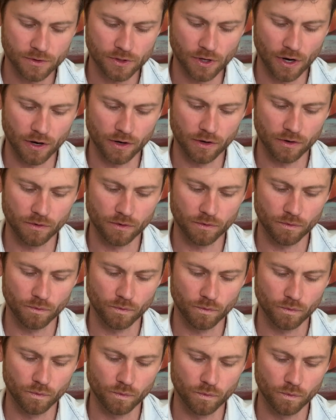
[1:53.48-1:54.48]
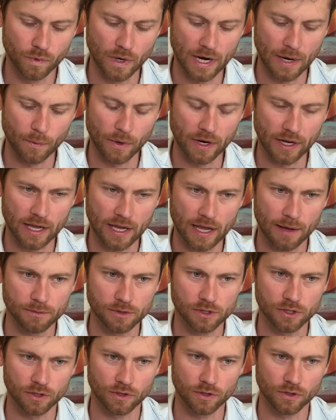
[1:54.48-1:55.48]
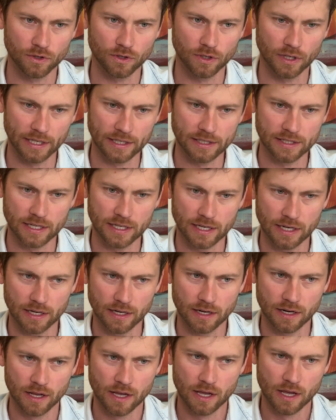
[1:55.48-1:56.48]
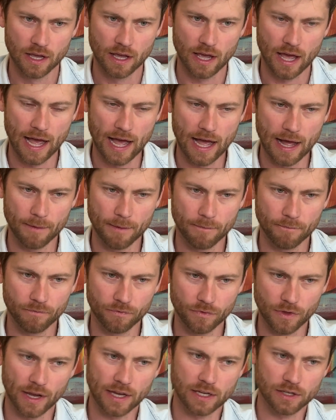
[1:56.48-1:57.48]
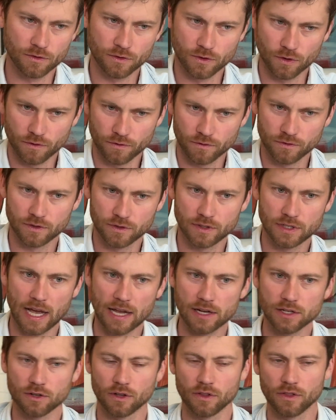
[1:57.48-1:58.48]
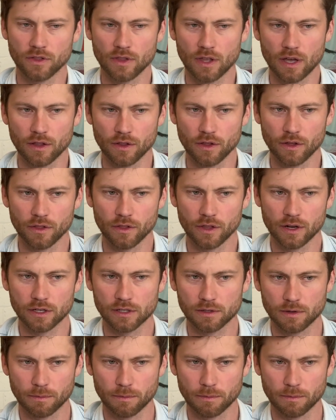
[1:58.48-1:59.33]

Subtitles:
So when it comes to LinkedIn, I guess you sort of touched on that it's a